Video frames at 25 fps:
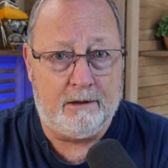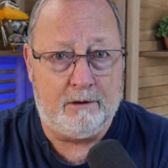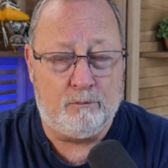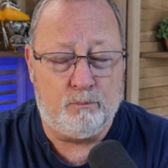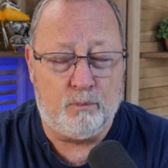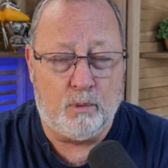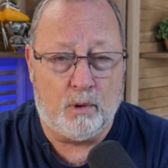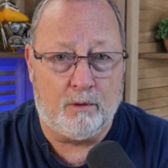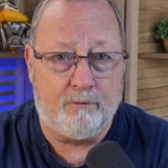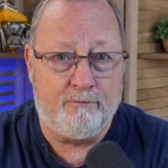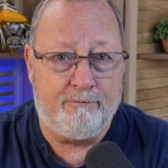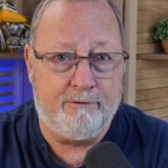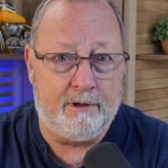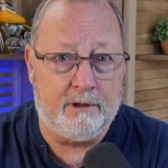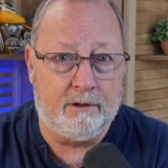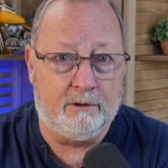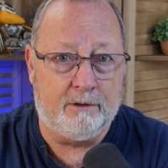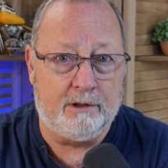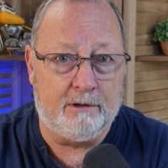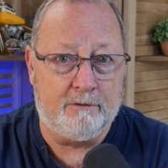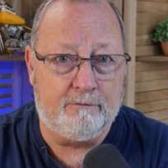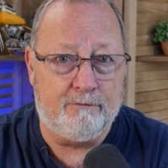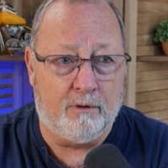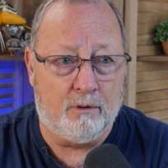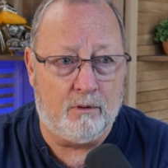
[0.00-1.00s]
we're
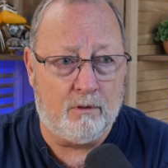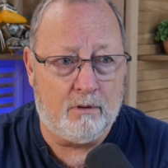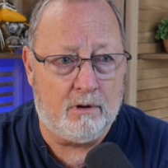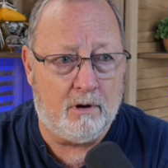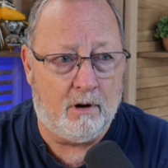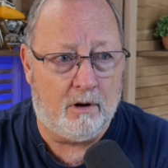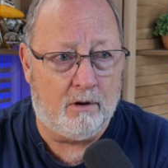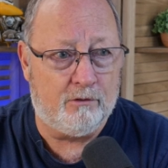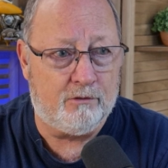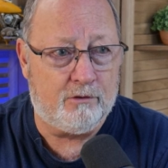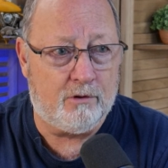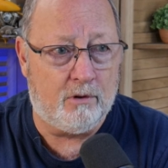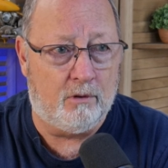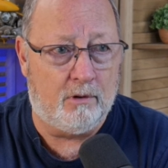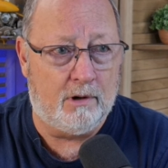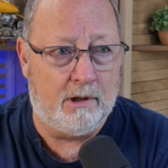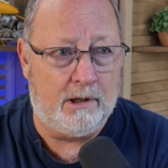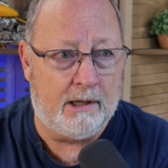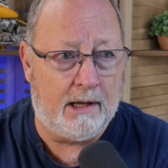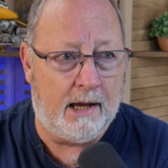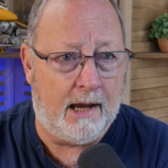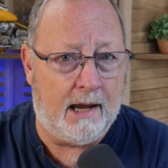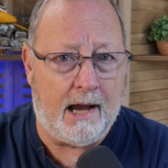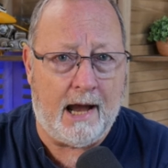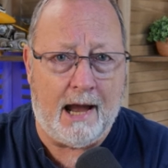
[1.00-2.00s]
fielding phone calls going,
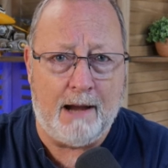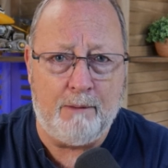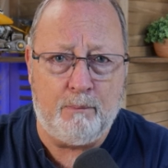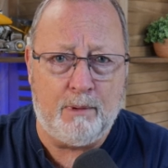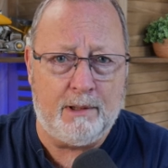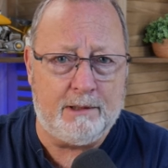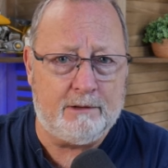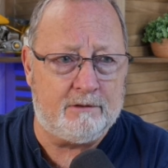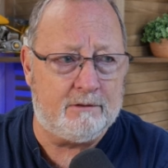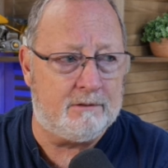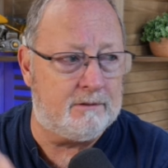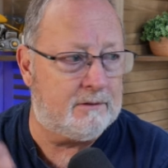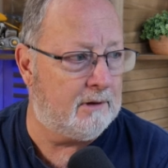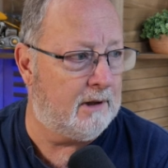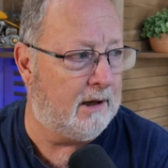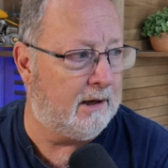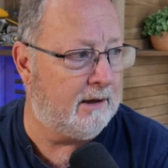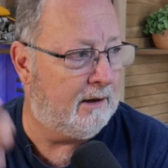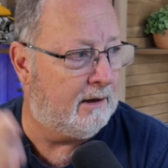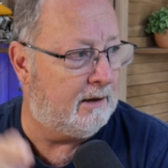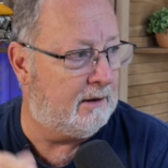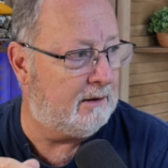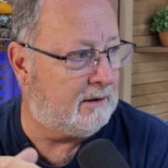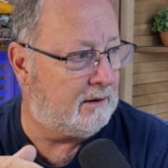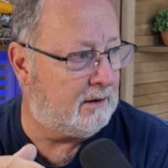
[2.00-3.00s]
I, I went, I
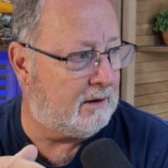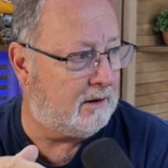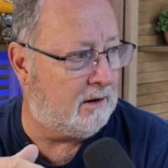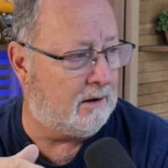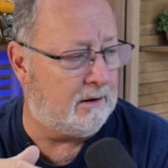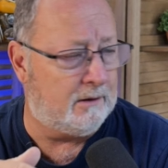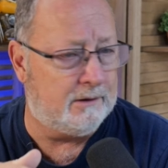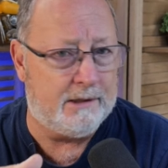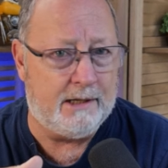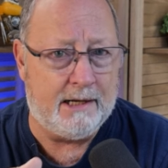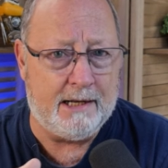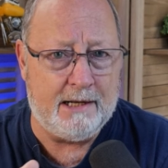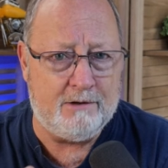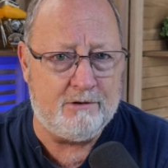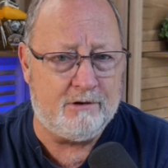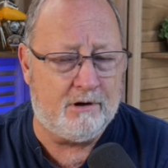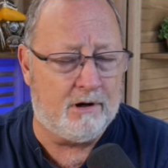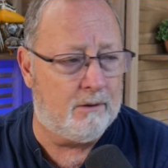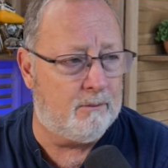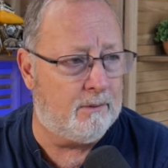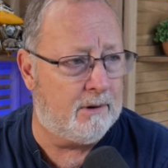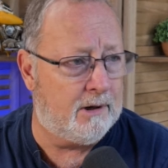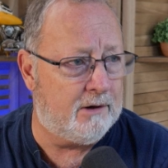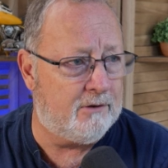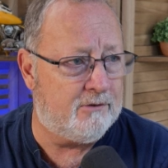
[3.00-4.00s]
called an agent, I
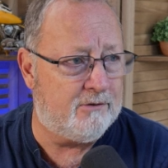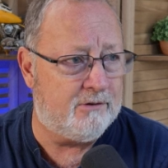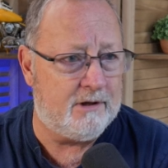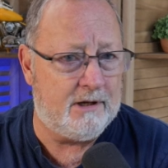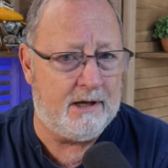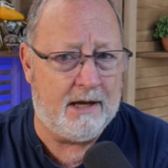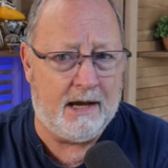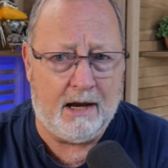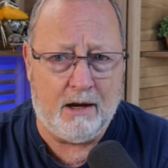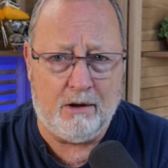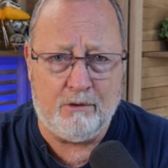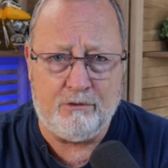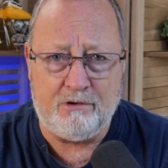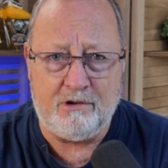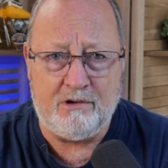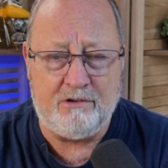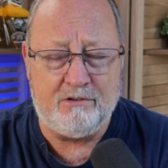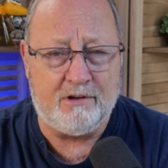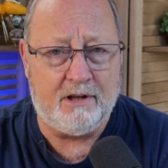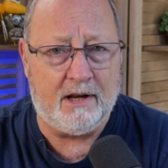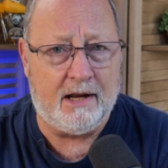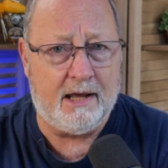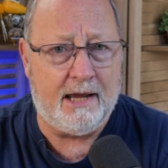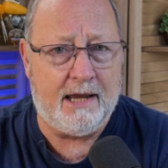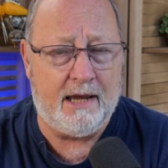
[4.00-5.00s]
wanted to see a house. He
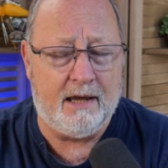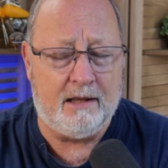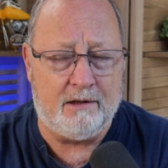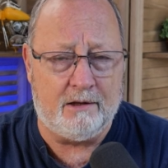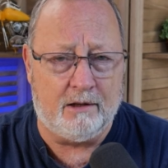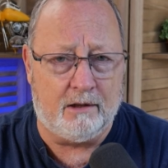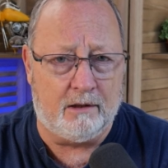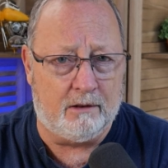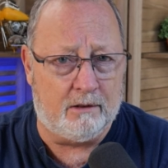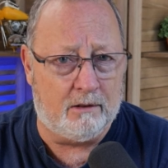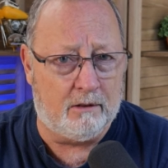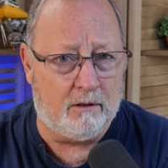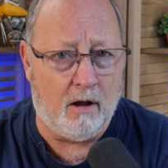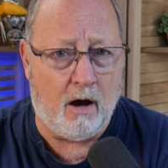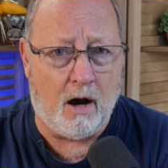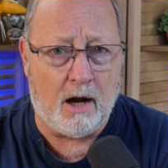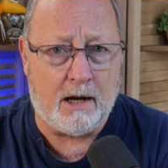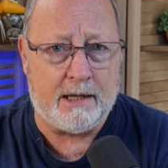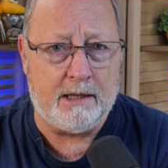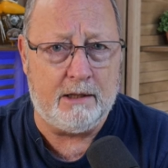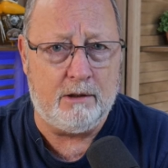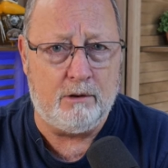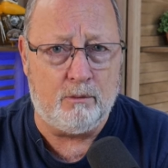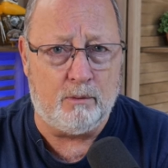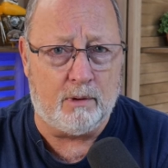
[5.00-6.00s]
said I had to lock
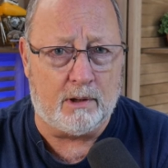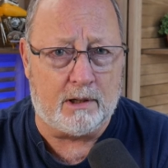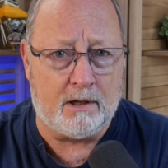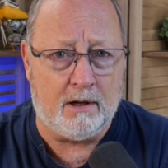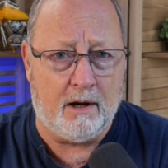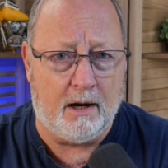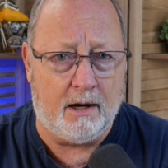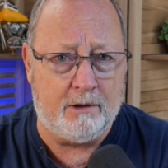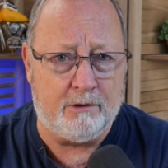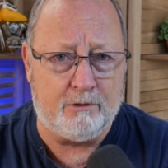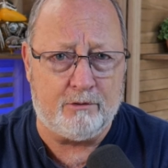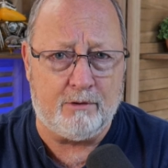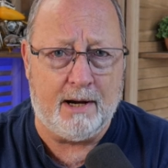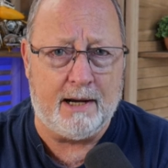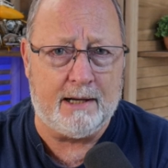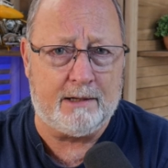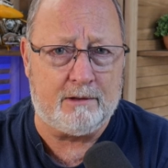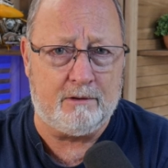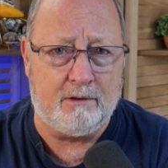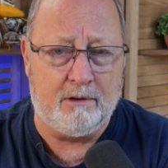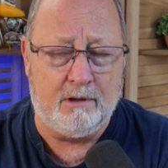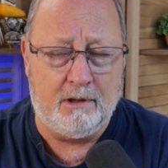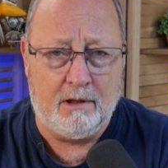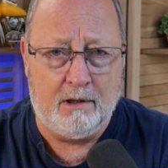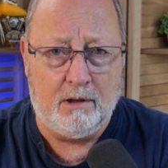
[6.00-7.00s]
into a contract
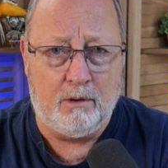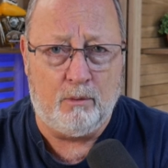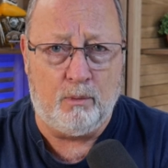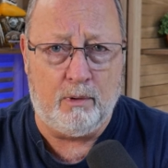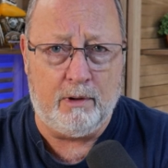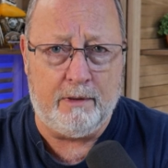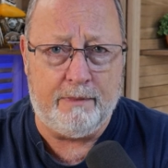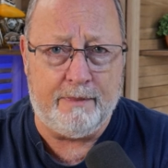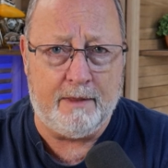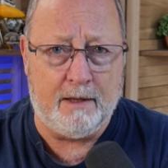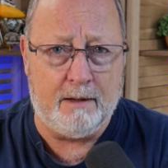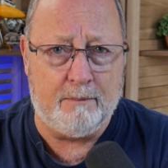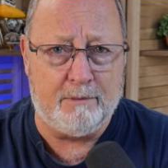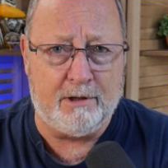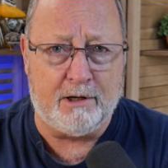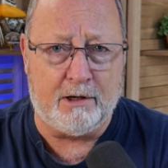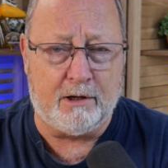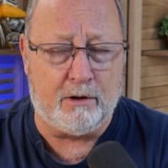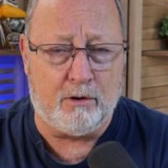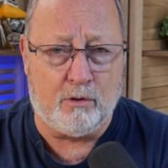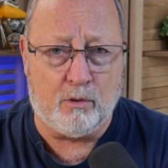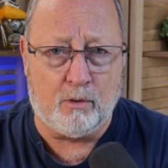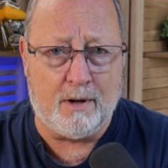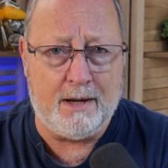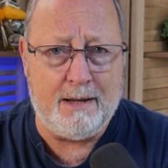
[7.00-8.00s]
with them, an
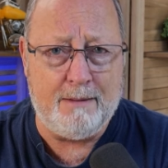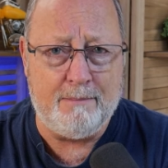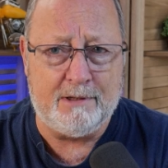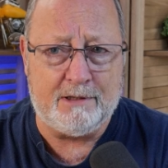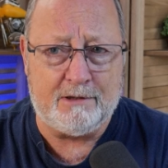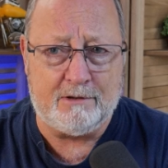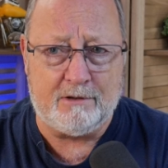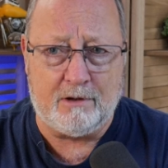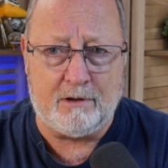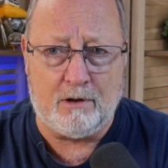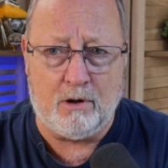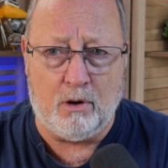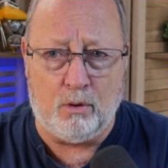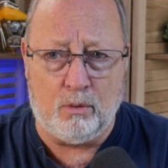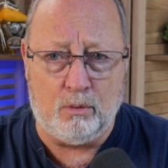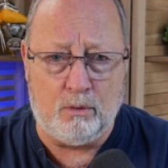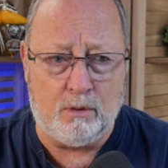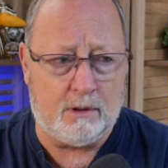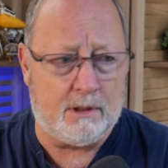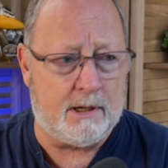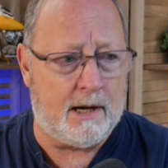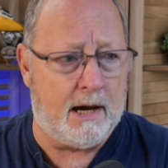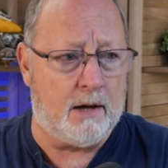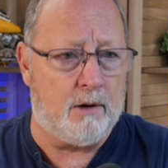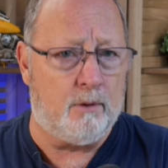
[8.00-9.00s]
agreement to go look,
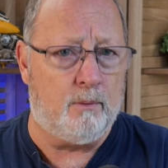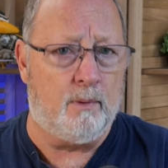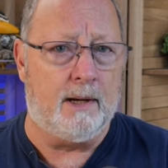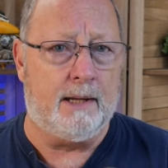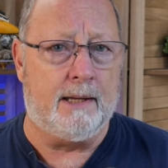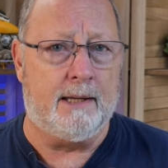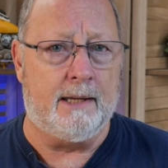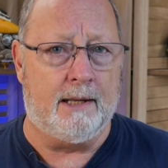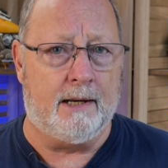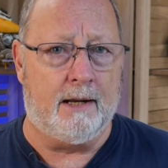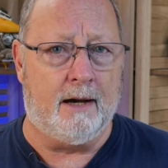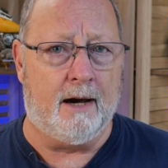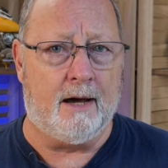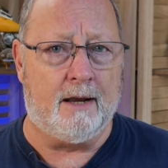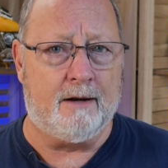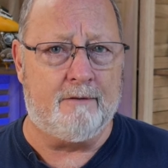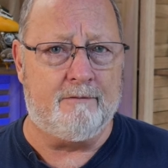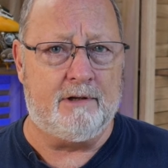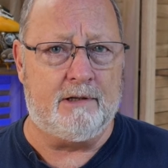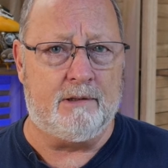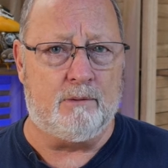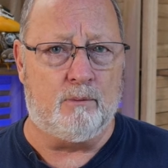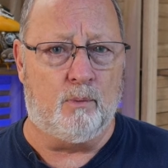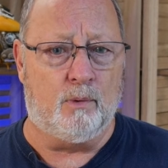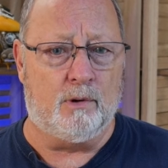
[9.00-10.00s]
how do I get out of
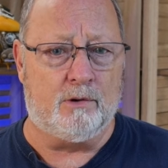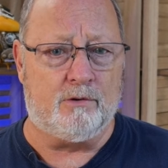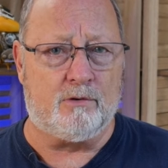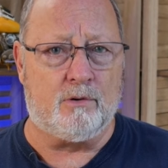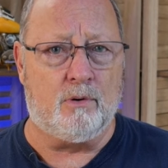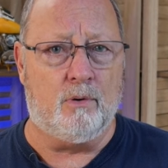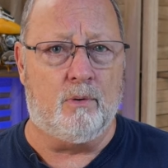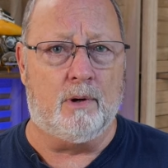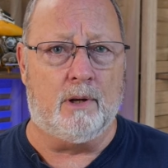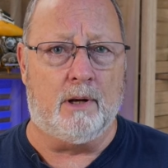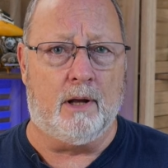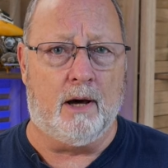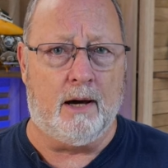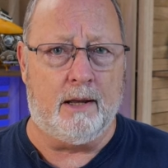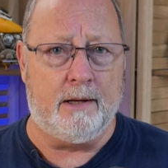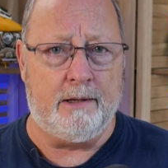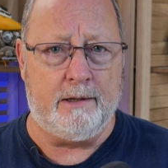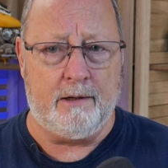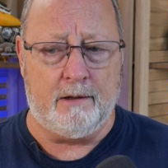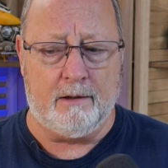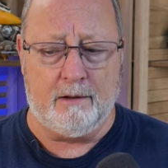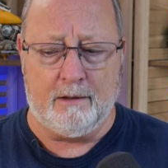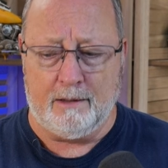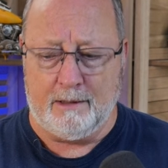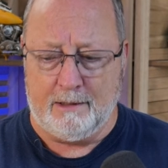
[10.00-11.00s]
it? What's going on here?